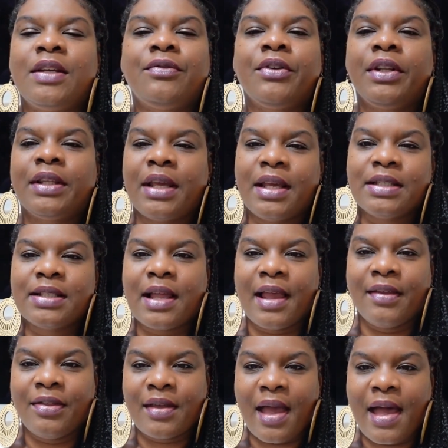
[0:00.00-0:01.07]
Different things
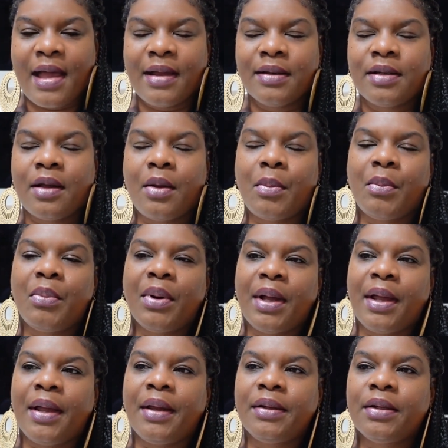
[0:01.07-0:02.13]
like that.
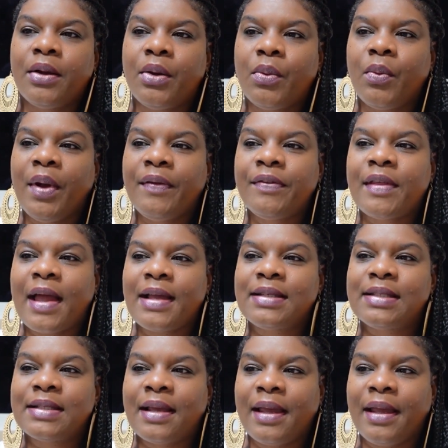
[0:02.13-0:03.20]
But with that
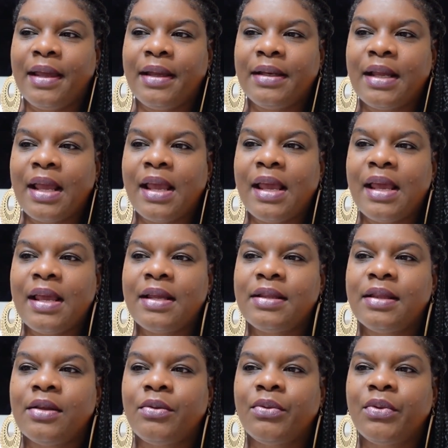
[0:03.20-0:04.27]
said,
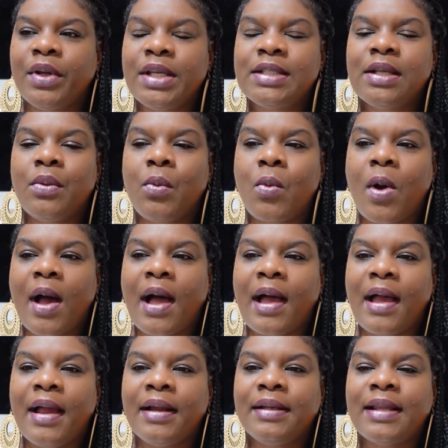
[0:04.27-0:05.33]
the reason
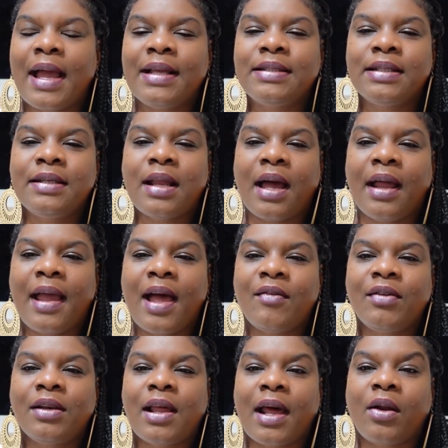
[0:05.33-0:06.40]
why that did not
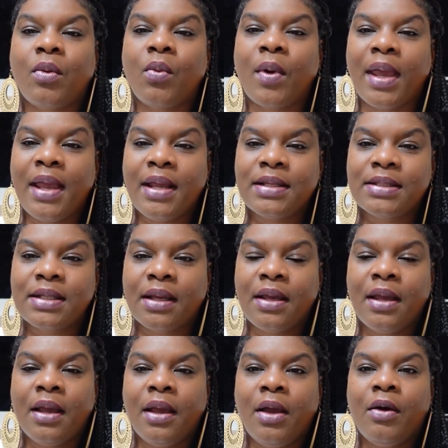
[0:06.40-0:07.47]
have a lot of weight
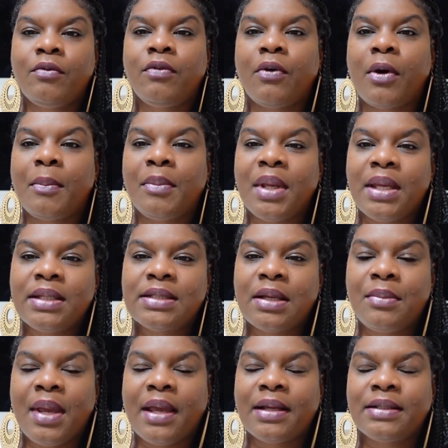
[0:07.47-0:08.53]
for me
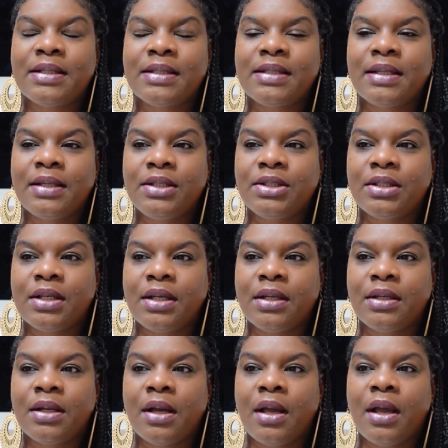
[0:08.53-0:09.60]
to make a
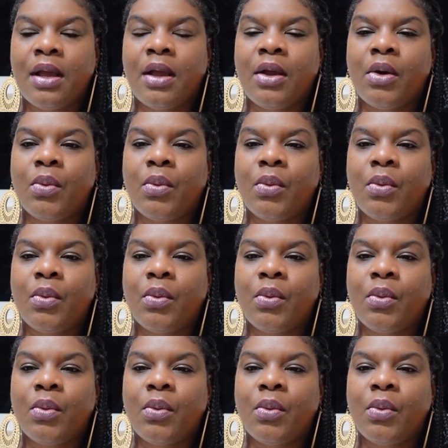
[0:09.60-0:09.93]
decision